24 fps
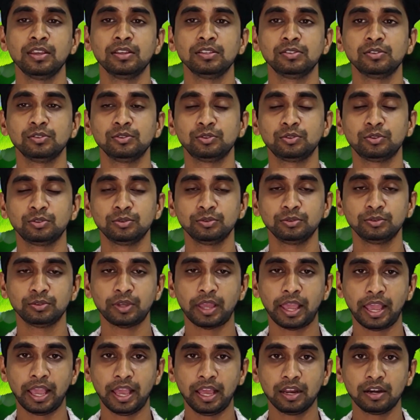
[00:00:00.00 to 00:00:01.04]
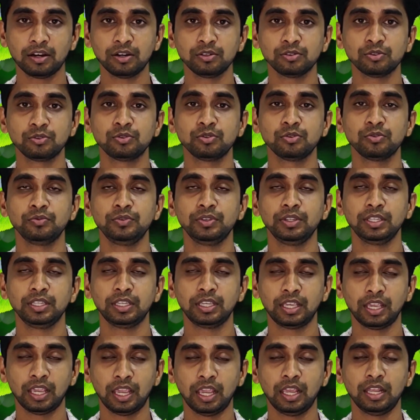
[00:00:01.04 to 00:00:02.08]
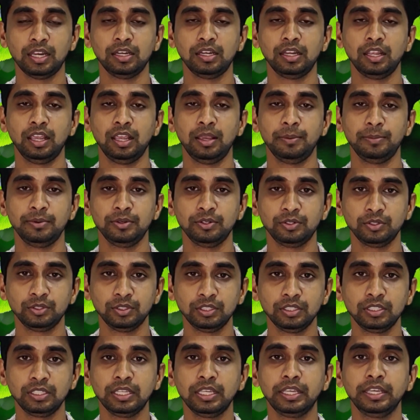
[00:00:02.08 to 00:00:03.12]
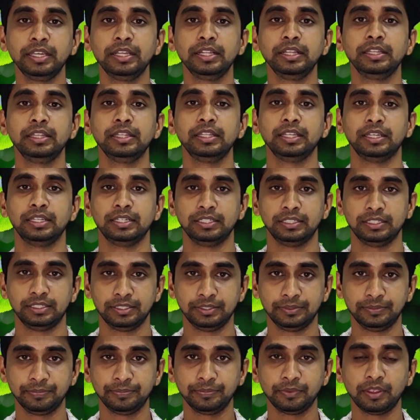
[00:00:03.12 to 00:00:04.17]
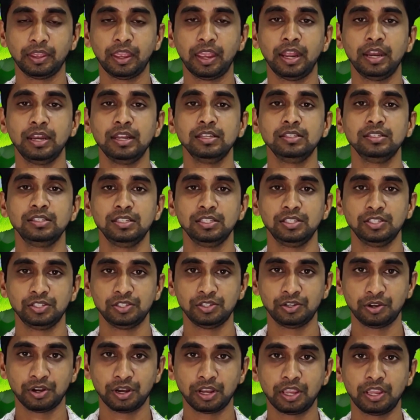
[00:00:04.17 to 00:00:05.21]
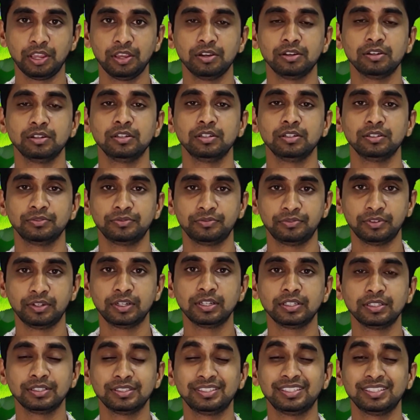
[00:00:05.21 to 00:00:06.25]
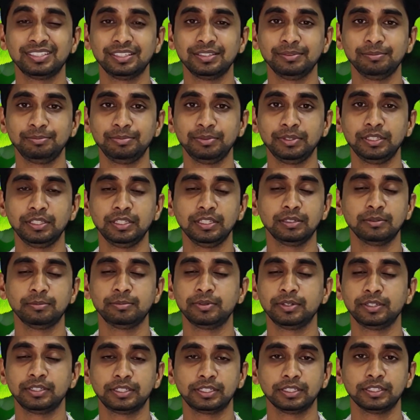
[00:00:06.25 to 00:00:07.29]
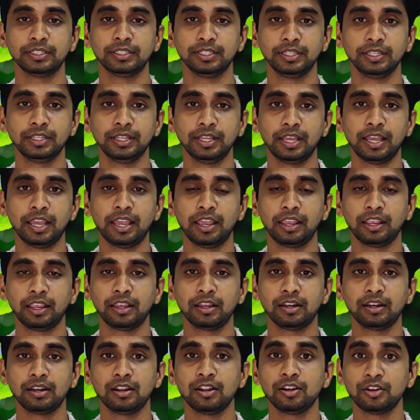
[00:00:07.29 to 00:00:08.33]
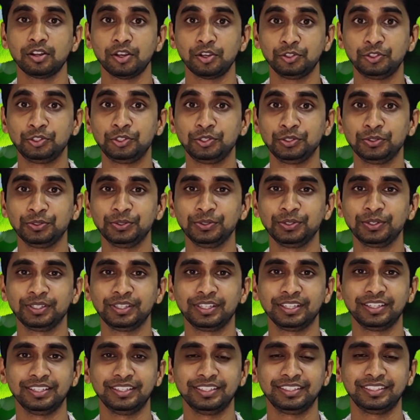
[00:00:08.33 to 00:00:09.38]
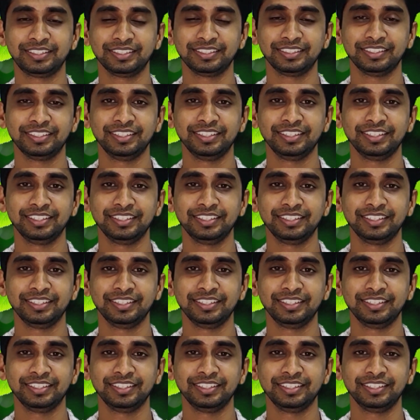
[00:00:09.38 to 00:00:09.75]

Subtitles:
So through air also we can able to inhale the energies required for certain period, but I cannot assure that